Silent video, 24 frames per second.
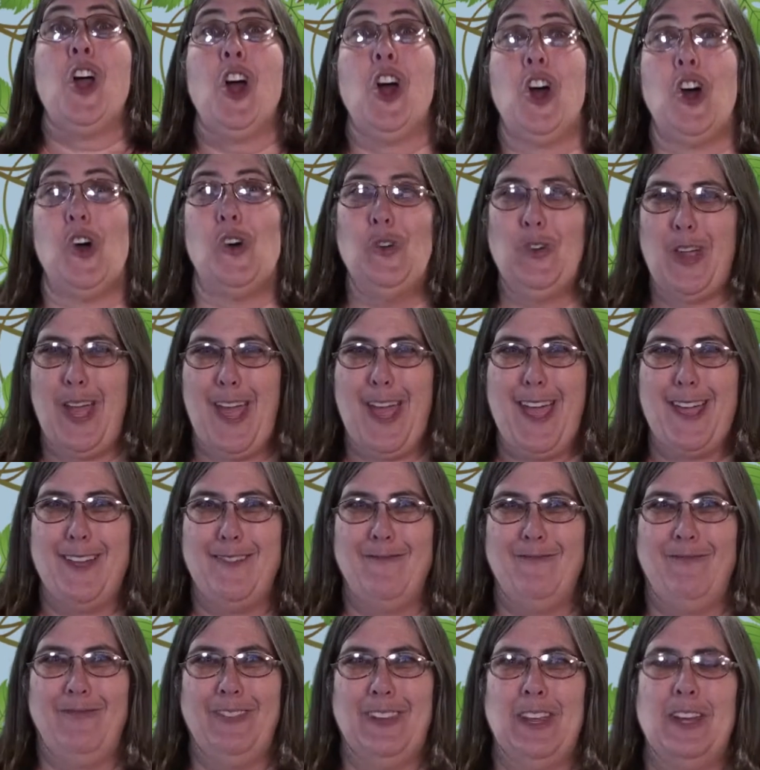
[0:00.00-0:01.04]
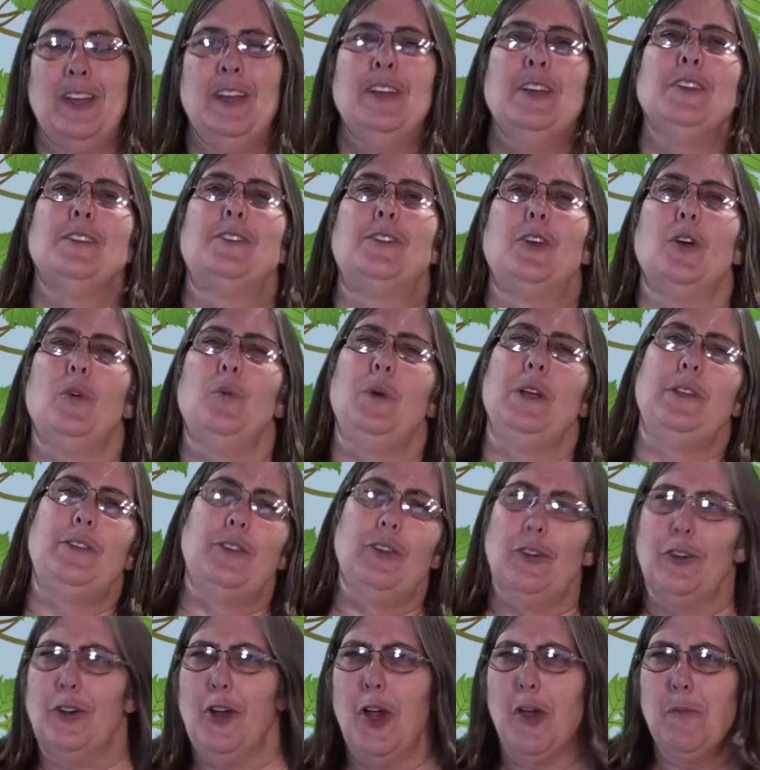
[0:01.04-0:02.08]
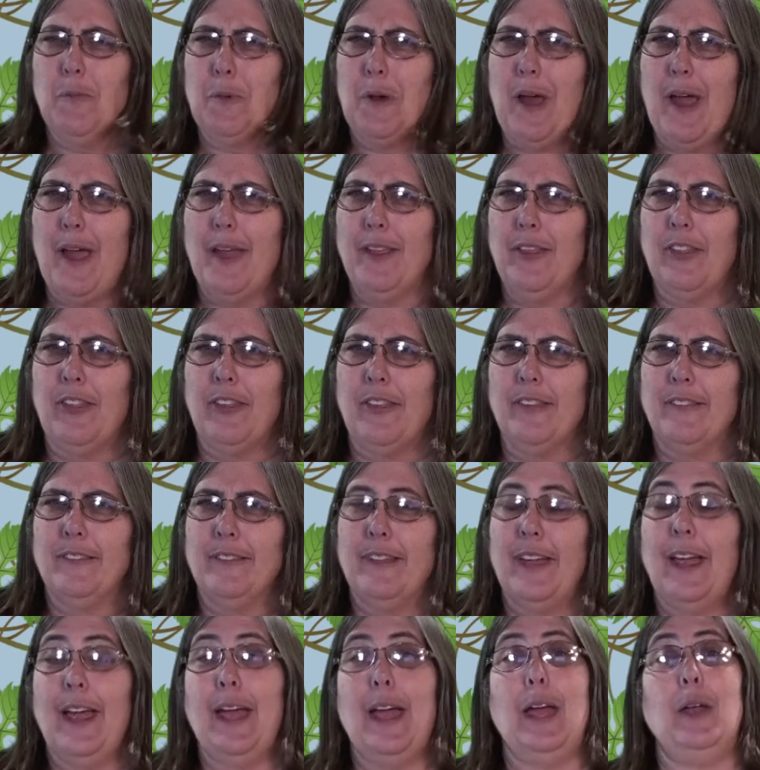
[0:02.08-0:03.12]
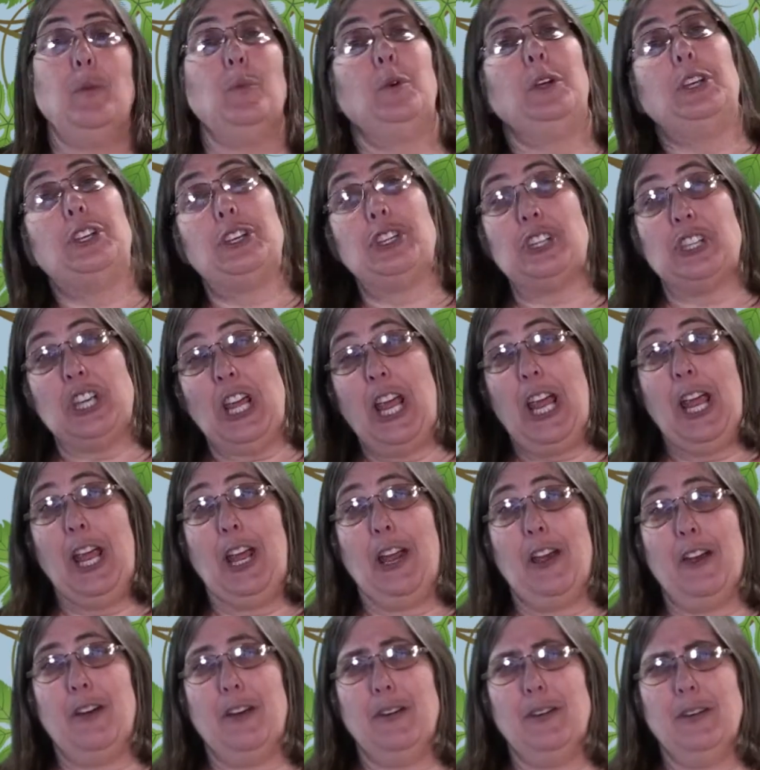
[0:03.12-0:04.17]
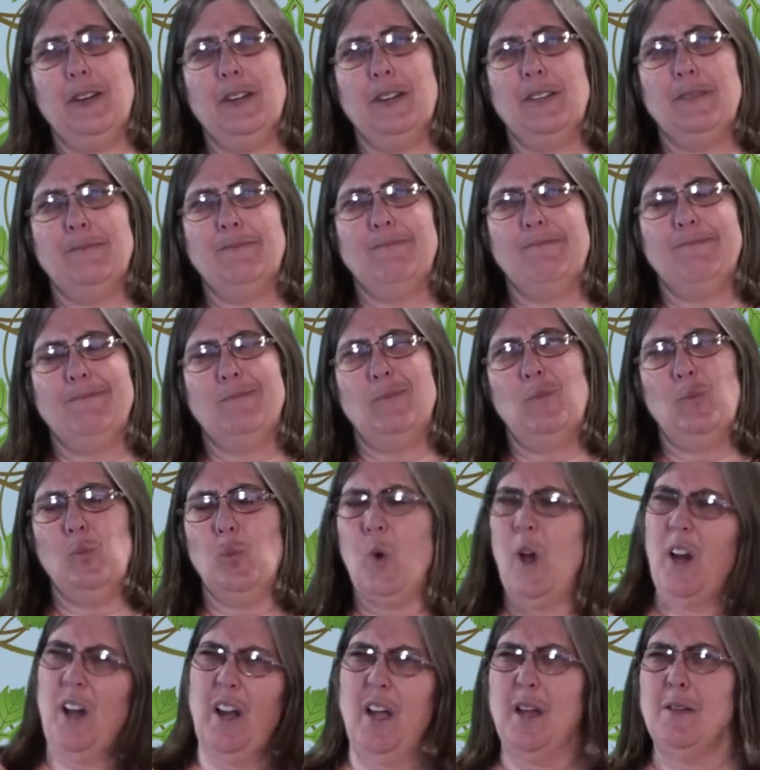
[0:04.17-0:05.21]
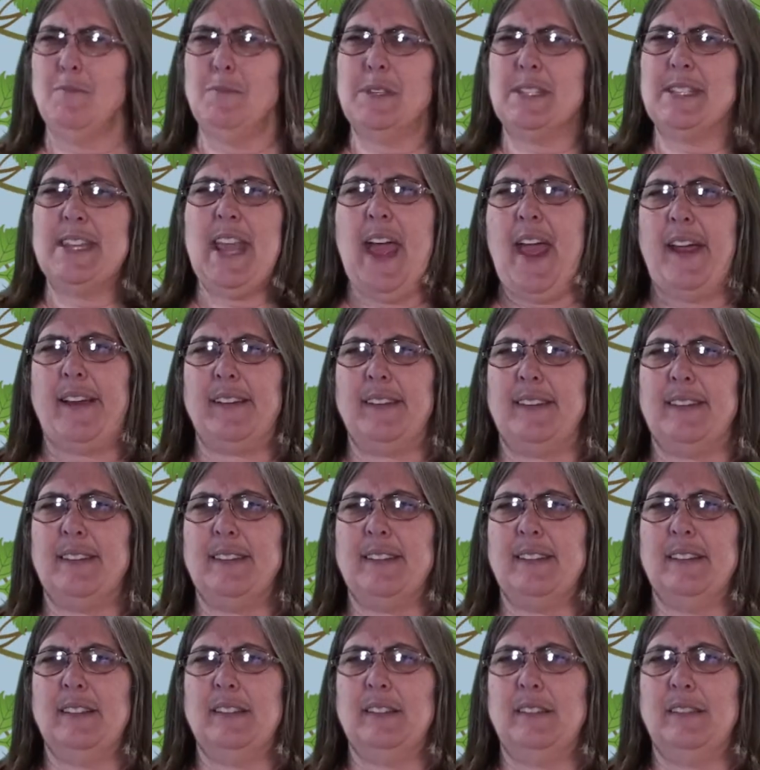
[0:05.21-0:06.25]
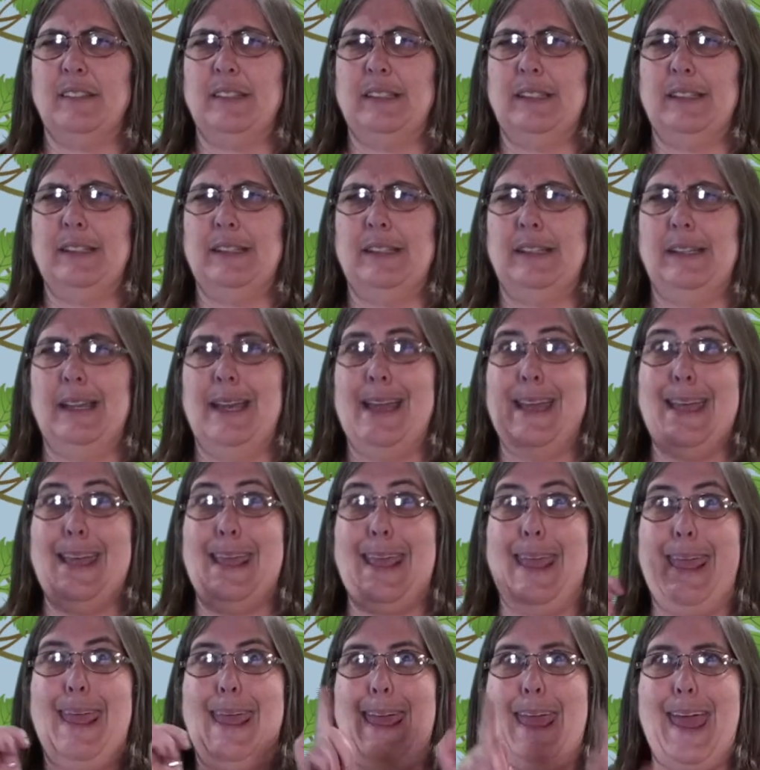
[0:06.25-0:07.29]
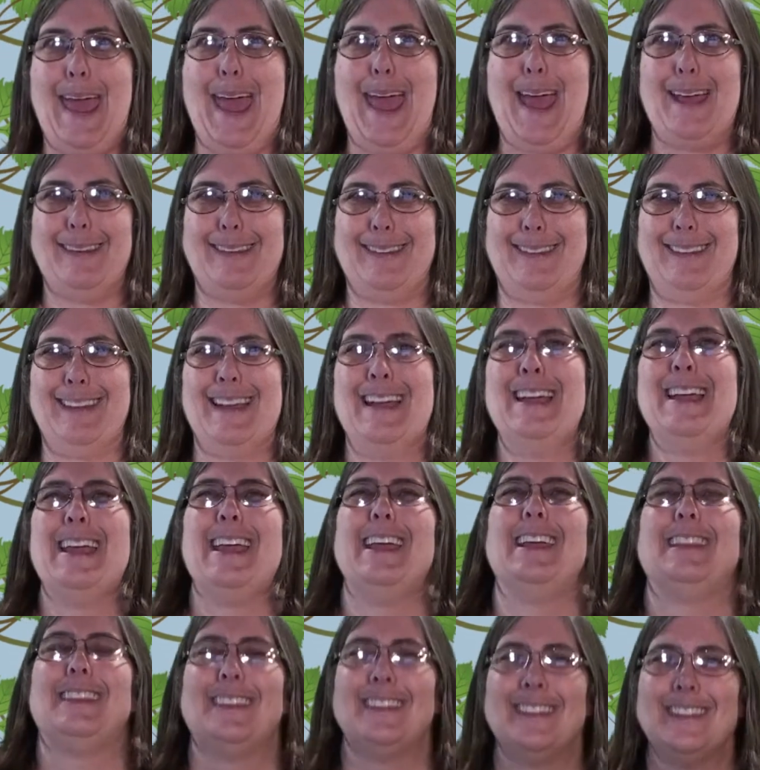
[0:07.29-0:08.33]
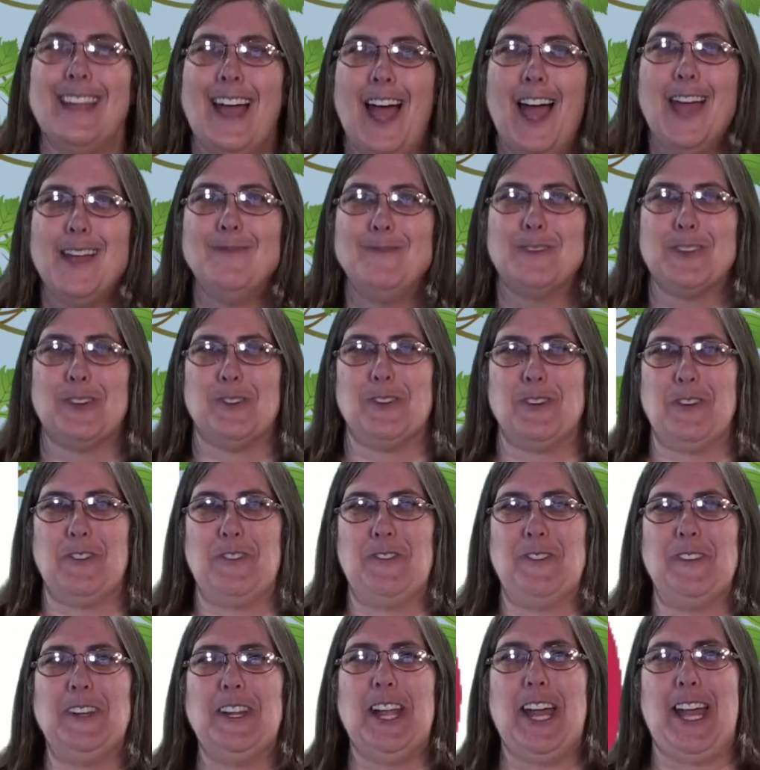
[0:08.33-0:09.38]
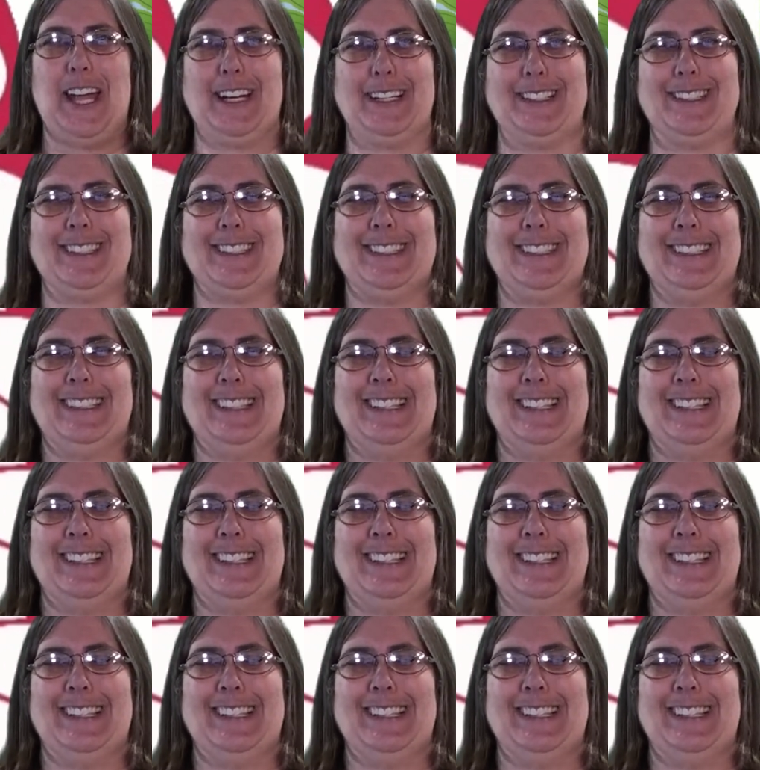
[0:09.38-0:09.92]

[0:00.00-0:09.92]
Okay, so we took our breath and we shared. What comes next? Yes, it's time to reflect.